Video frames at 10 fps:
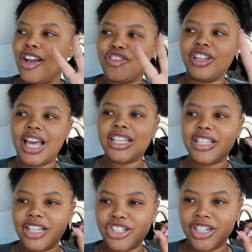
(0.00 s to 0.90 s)

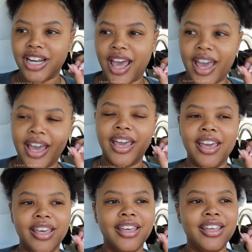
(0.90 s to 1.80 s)
relaxation
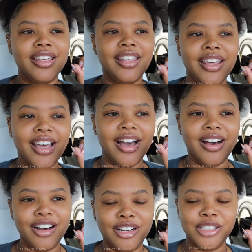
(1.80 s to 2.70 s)
day.
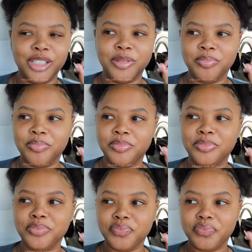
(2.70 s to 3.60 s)
Um,
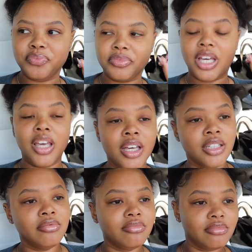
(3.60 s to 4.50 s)
and
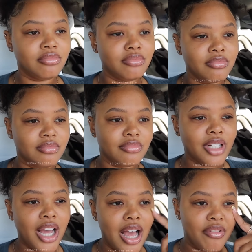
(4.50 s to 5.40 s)

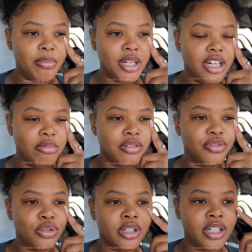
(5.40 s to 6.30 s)
yeah, I haven't been here
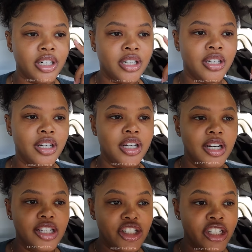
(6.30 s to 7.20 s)
before.
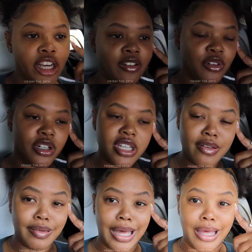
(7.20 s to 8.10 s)
Jay, of course,
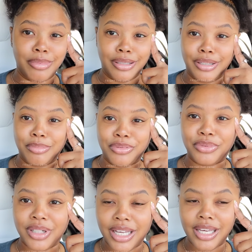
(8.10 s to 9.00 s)
have not been here
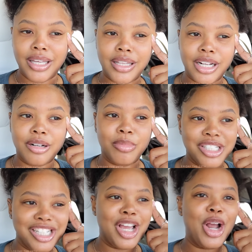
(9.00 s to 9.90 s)
before either, but
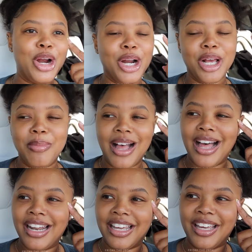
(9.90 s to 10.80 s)
she heard
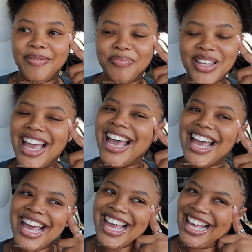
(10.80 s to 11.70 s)
about it. Not of
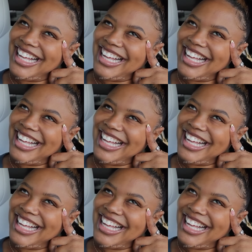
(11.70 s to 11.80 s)
course.